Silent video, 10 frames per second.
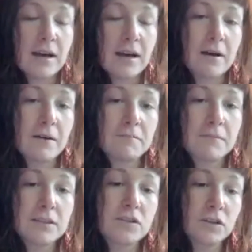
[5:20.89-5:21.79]
and song
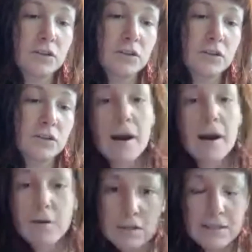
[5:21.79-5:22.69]
creating to
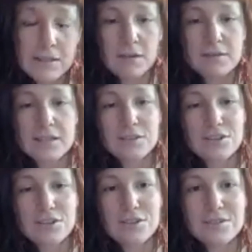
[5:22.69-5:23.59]
empower ourselves and
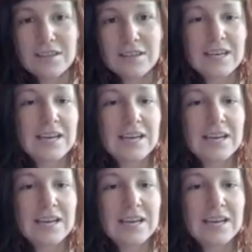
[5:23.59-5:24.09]
to use as